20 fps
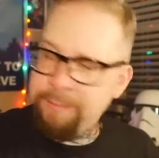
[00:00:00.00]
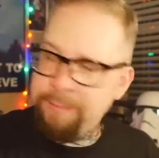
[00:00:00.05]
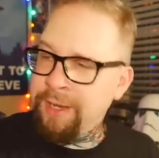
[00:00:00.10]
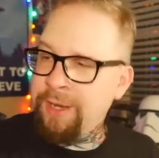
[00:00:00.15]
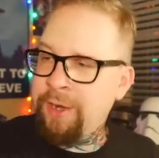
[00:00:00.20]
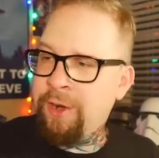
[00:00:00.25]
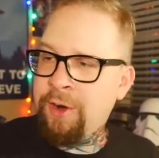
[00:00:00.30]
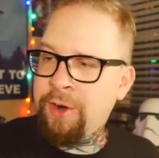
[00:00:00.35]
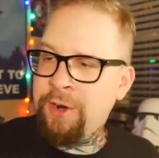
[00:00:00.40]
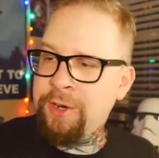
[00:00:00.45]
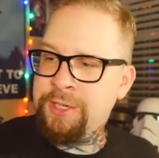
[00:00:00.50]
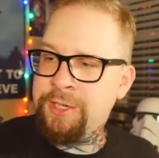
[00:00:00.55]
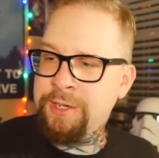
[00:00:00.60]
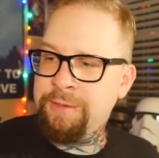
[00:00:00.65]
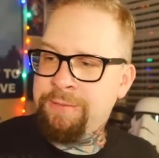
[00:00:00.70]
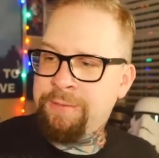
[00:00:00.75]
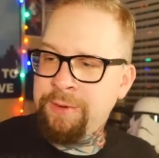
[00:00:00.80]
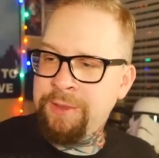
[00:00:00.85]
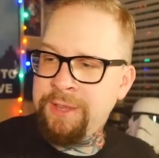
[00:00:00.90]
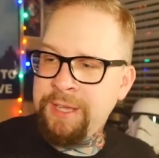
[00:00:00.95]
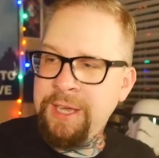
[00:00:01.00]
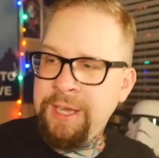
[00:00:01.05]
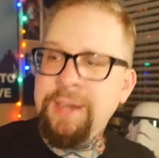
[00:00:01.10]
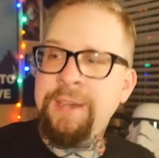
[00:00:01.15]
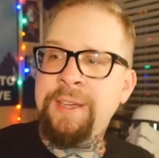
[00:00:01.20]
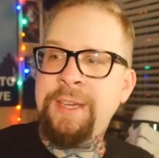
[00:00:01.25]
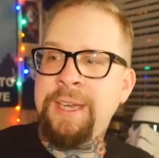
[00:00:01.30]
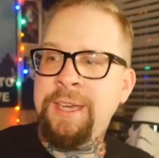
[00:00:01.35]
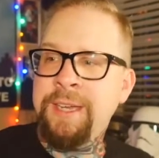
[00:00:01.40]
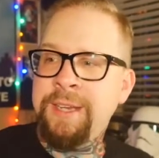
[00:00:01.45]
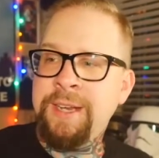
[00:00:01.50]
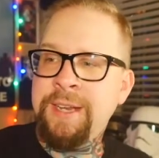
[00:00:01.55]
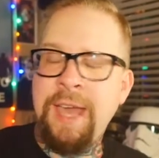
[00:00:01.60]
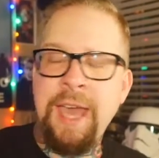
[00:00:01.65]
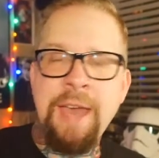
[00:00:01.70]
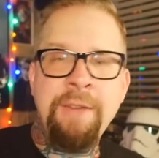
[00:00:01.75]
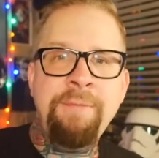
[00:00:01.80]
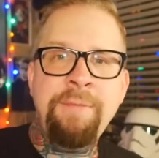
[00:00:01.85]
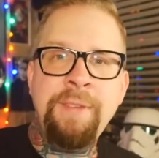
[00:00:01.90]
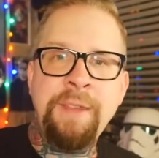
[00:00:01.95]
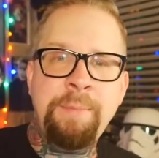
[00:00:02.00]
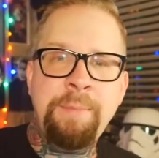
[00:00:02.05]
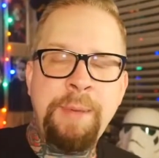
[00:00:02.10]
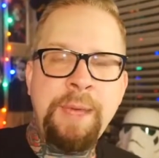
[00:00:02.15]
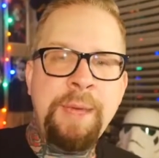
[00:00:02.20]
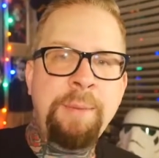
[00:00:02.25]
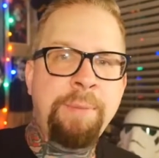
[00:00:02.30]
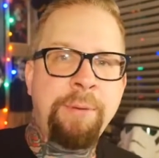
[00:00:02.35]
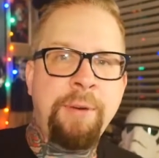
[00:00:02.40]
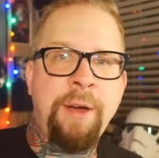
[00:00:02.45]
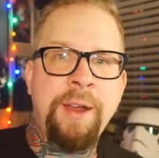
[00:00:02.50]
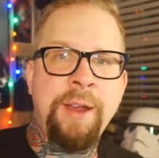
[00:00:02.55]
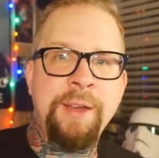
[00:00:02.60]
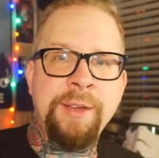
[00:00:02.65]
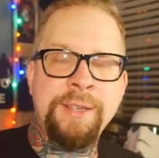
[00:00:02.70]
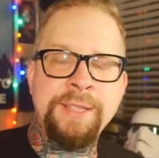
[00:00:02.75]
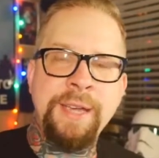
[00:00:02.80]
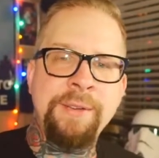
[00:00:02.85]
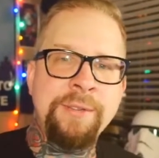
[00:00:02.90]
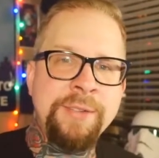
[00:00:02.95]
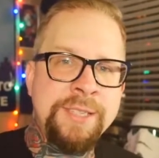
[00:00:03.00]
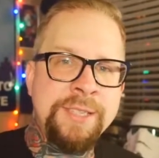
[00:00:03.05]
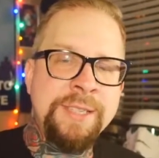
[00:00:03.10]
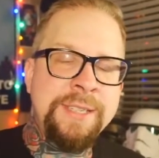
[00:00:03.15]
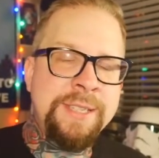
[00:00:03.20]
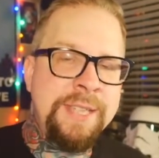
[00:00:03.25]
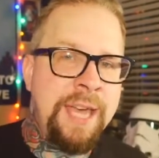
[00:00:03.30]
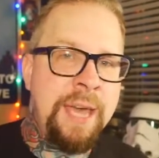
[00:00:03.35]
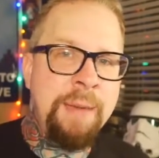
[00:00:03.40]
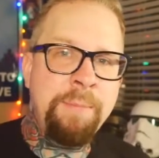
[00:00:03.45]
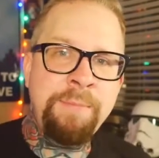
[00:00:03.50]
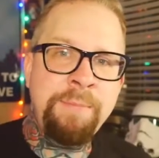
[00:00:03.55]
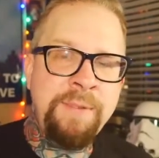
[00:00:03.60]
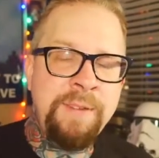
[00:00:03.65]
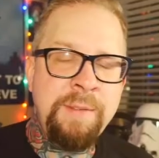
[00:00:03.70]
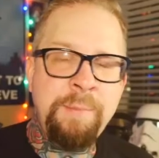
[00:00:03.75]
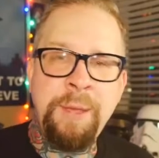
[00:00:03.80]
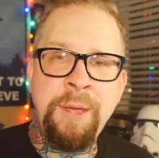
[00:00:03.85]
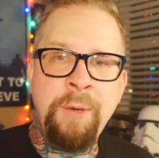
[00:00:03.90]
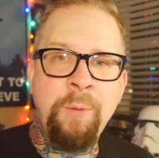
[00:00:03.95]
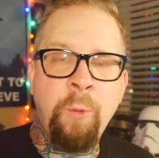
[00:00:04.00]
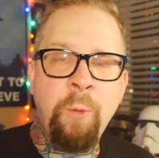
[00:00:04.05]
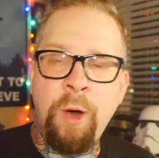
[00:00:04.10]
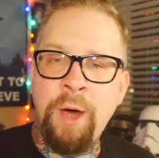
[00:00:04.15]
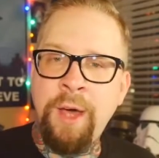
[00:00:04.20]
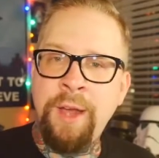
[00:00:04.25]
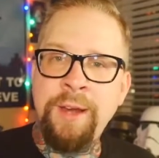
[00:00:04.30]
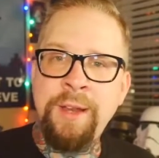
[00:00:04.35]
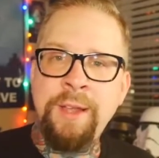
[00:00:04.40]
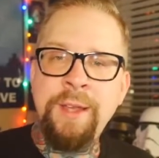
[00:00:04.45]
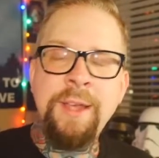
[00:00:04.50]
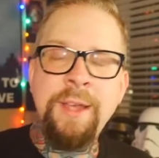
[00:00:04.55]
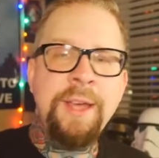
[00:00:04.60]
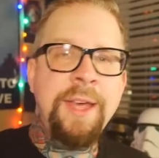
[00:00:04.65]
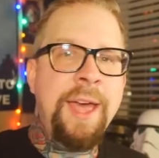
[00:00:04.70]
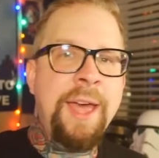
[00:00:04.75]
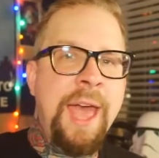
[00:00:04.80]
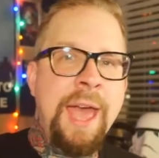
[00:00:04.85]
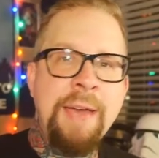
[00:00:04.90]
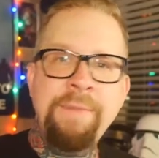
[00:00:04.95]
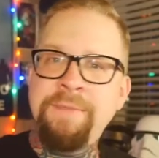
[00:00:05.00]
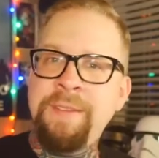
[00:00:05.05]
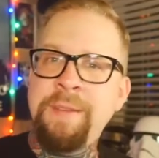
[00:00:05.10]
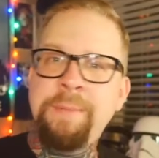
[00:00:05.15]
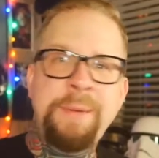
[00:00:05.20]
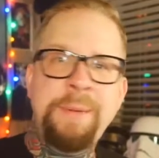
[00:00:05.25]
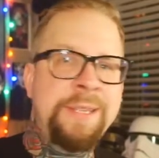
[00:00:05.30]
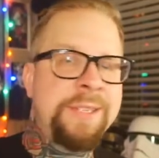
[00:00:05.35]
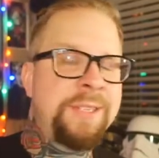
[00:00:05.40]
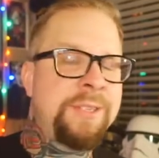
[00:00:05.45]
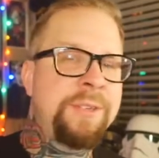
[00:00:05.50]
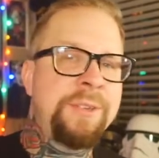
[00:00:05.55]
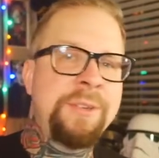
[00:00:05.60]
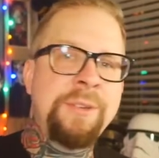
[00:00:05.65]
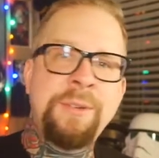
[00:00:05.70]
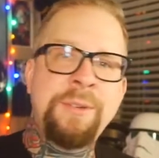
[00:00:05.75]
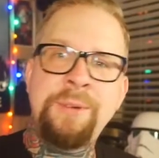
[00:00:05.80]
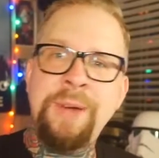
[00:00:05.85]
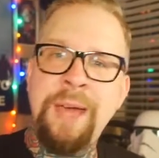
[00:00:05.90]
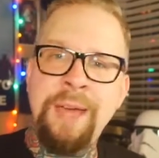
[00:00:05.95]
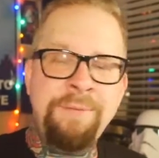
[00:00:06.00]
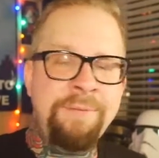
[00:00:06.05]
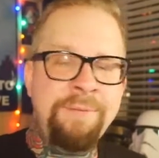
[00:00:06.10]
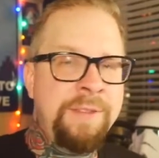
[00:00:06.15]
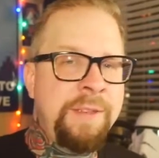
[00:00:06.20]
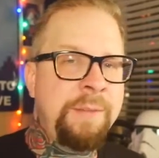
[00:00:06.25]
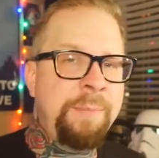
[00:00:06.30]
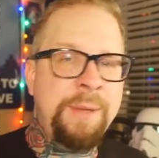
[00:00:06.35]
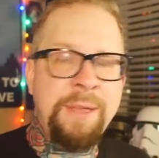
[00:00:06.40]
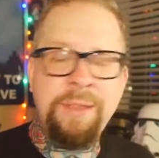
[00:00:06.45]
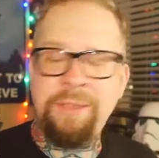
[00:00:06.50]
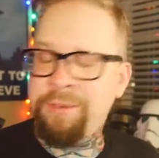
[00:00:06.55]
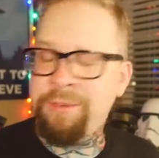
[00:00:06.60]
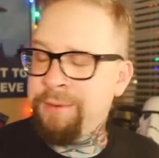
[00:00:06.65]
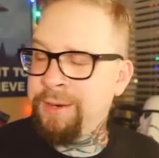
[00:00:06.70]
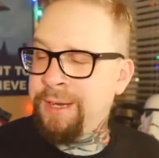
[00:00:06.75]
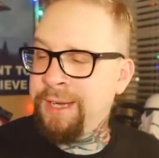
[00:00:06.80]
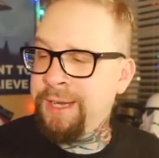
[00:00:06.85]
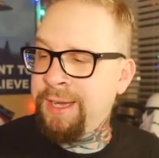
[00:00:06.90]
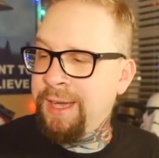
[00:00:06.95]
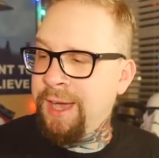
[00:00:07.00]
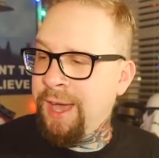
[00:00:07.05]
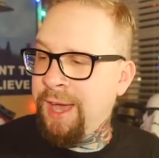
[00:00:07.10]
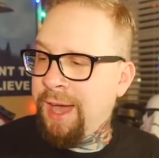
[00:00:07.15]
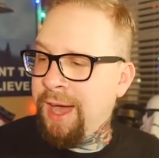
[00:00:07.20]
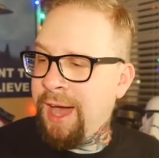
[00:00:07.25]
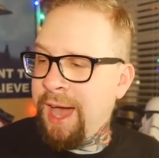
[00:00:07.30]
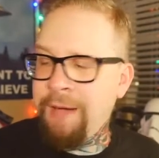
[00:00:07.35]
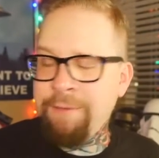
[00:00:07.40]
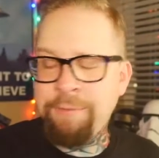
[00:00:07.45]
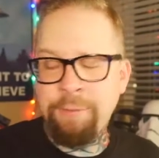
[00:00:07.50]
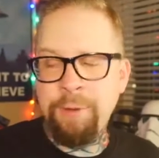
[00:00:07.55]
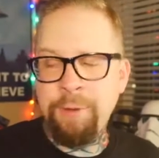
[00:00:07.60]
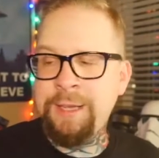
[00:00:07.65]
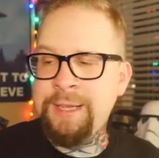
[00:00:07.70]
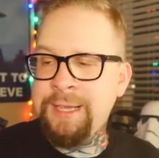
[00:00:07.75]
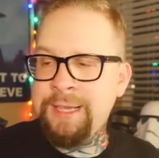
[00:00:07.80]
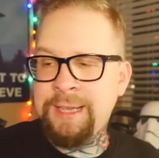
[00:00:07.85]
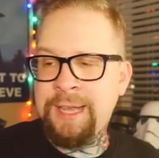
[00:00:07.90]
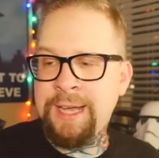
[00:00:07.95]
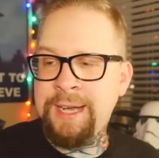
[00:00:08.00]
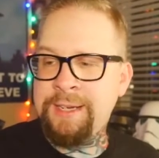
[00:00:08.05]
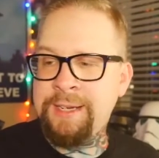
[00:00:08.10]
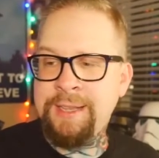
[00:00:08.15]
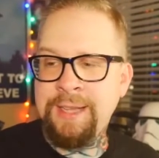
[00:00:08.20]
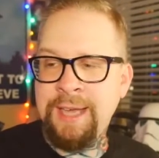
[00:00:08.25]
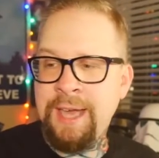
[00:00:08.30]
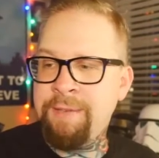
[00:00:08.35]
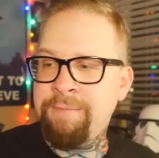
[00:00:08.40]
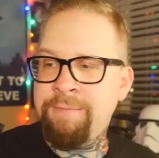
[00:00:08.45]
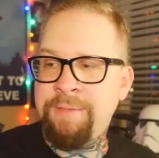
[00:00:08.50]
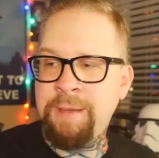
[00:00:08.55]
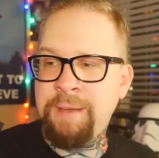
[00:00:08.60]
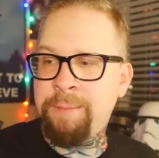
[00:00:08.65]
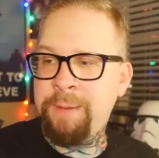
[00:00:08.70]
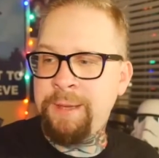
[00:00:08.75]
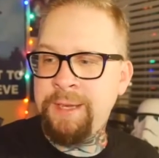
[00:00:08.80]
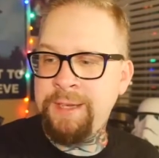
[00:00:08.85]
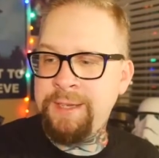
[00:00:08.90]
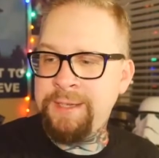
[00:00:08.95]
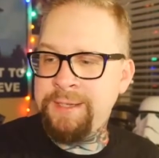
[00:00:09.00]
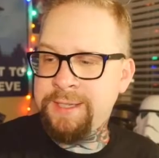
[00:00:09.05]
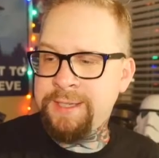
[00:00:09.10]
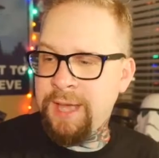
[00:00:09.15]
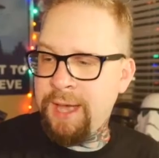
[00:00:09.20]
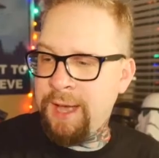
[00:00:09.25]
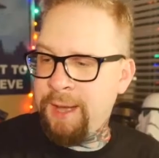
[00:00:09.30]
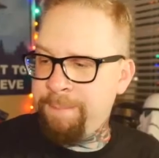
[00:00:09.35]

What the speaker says: my heart for the Inakin MVP products. Ever since the MVP 1, MVP 2, MVP 3, I've really liked the MVPs.